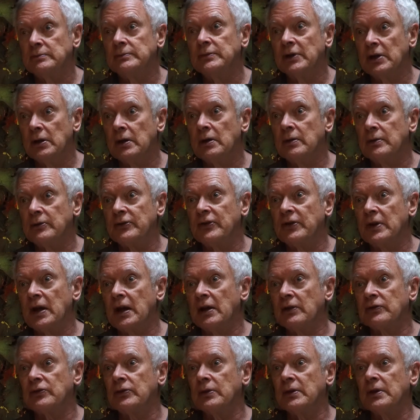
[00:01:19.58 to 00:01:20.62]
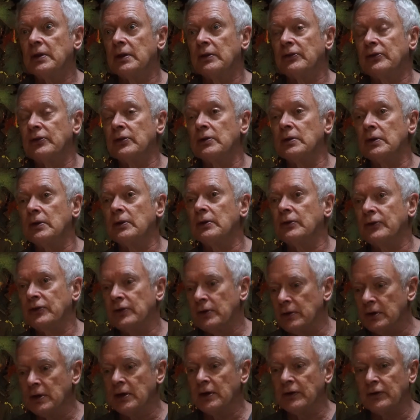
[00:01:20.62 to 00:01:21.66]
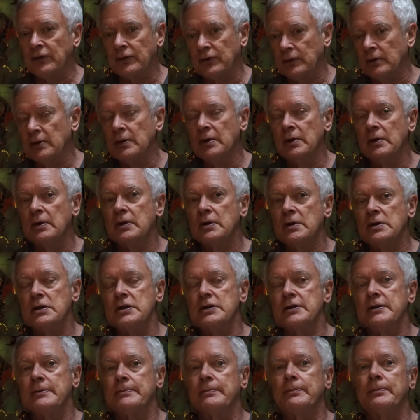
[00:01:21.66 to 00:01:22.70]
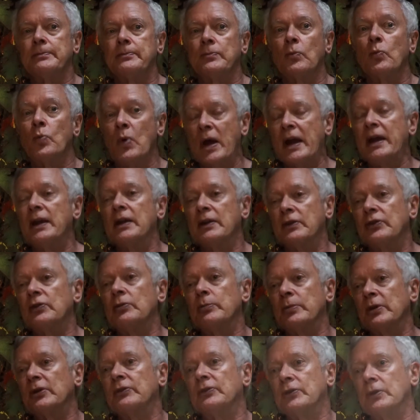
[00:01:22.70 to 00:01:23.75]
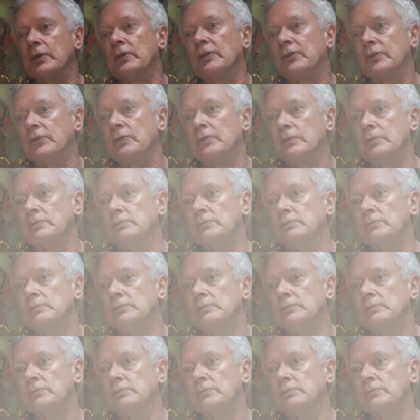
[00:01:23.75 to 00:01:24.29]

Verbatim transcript: You know, it's an actually serious, serious um, way to do business.